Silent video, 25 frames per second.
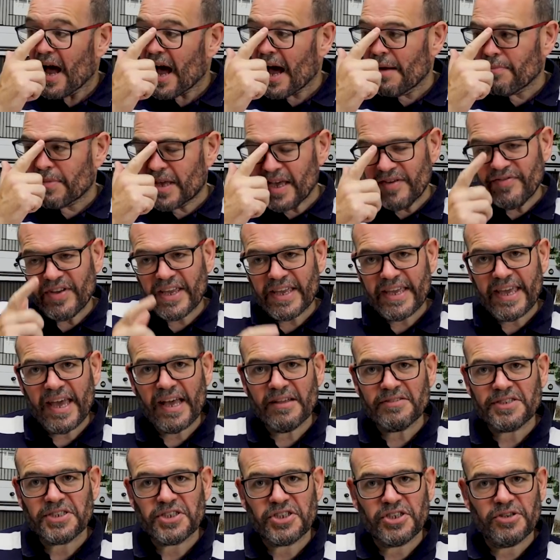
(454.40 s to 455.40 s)
I'm giving
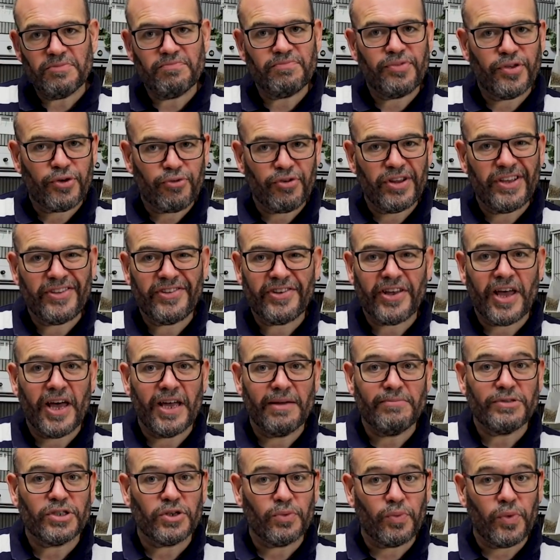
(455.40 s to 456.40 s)
calcium three
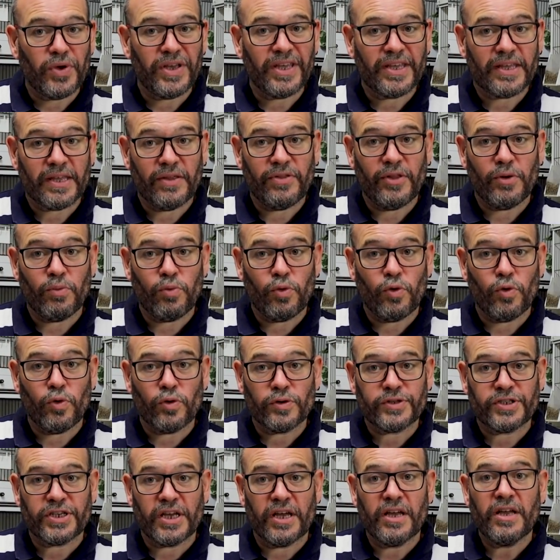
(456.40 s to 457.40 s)
times a week in the
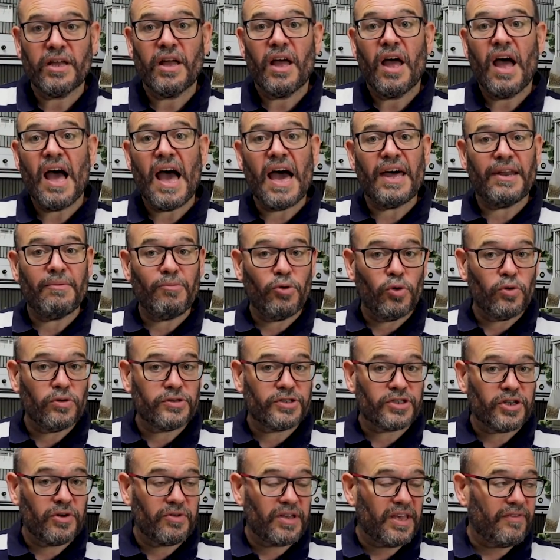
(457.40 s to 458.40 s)
water, and I'm
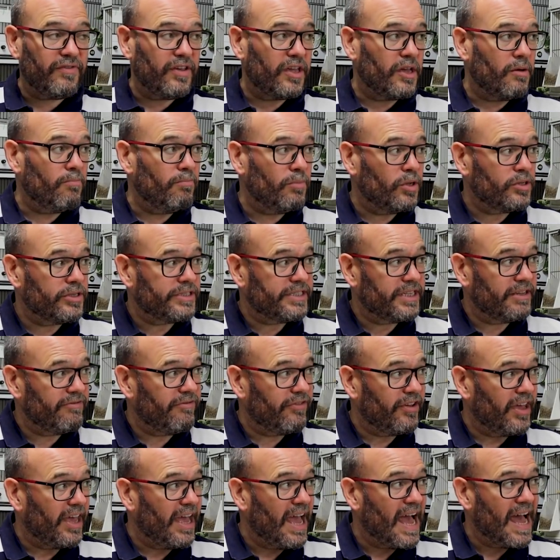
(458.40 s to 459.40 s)
also giving a
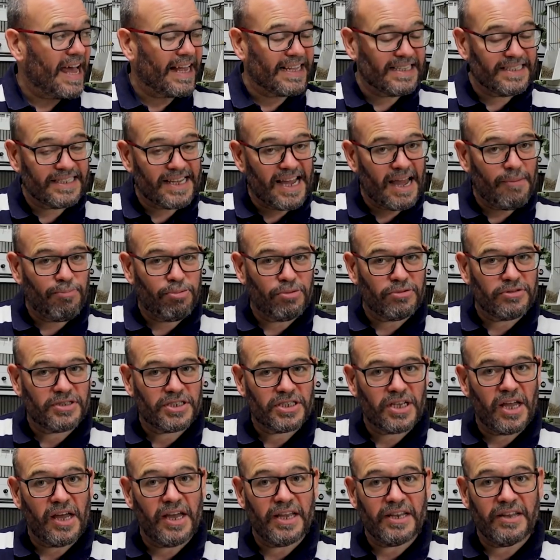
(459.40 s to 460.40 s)
multivit and apple
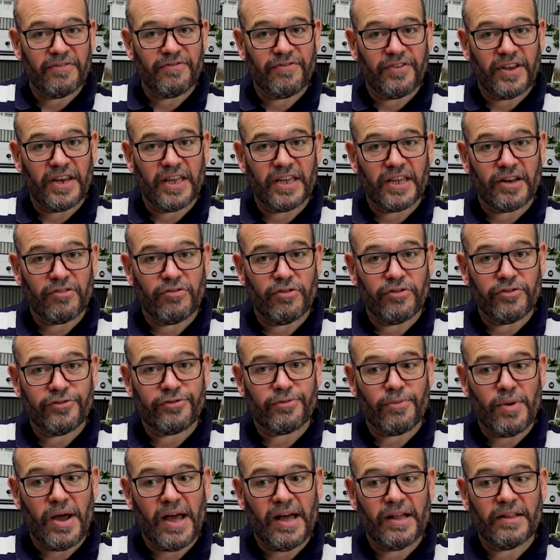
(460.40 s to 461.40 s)
cider vinegar
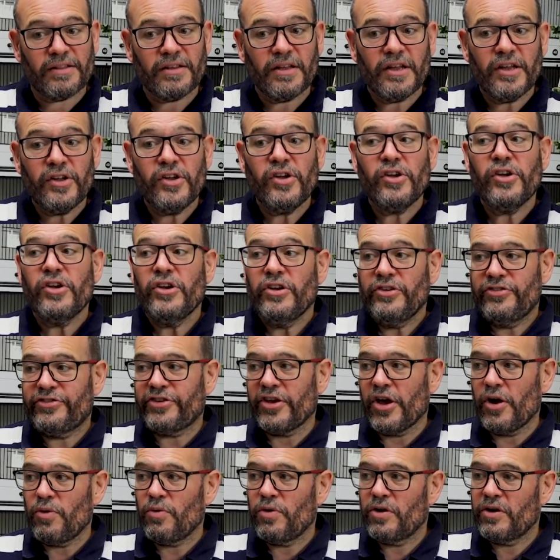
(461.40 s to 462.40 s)
as well.
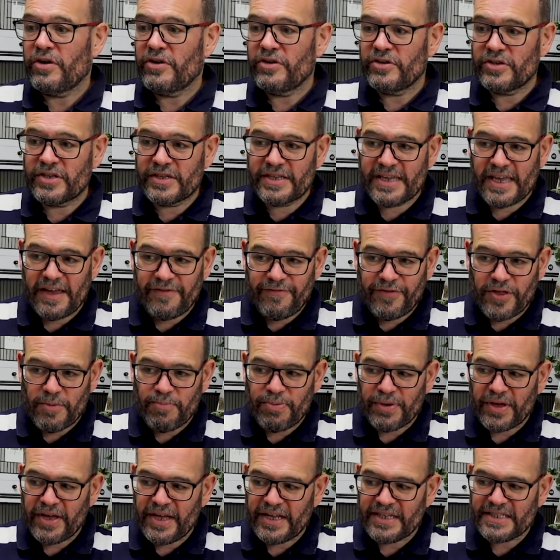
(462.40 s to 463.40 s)
So give the
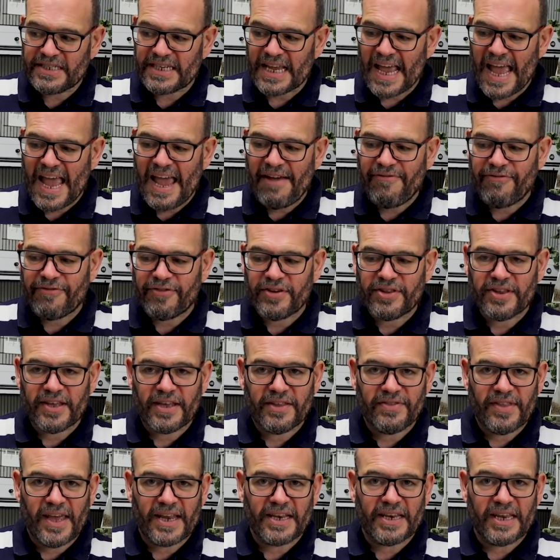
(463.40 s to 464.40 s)
birds
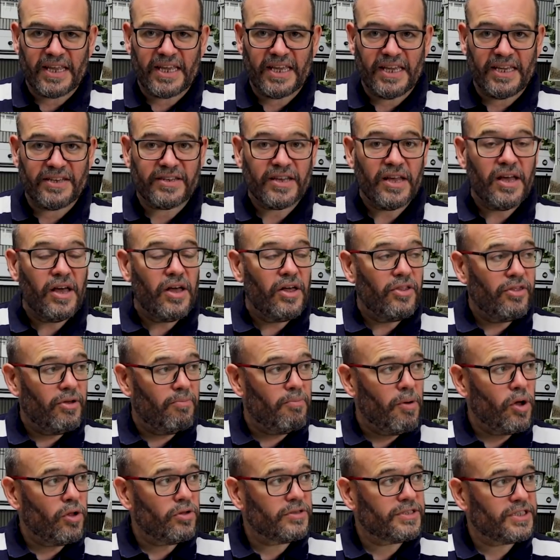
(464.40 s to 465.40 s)
everything they need. The
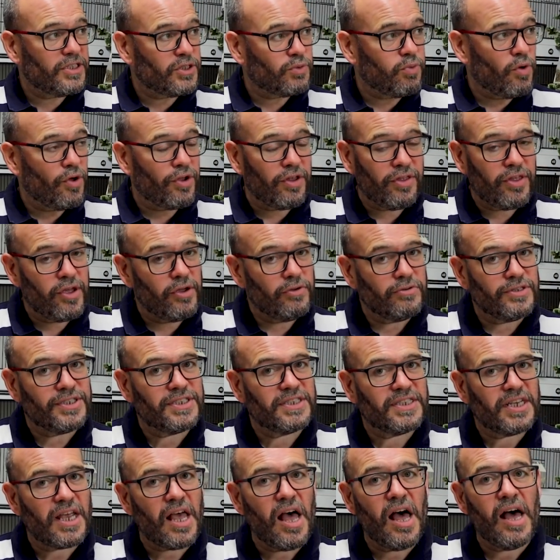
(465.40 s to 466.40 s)
molt is one of
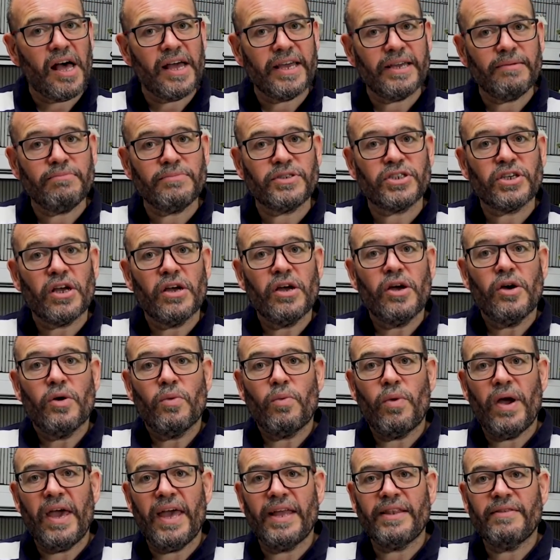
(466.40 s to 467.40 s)
those times
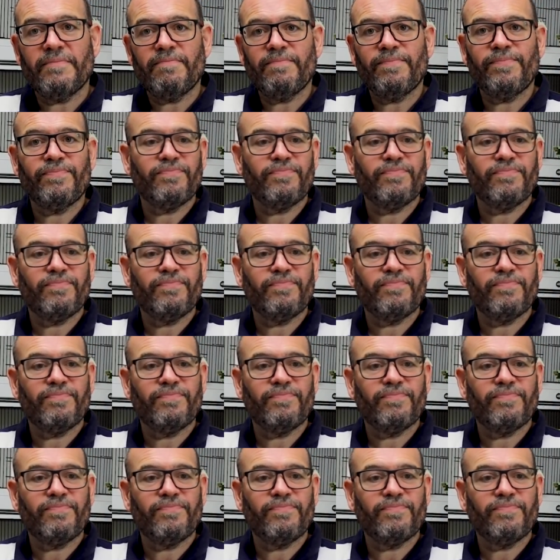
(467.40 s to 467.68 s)
when,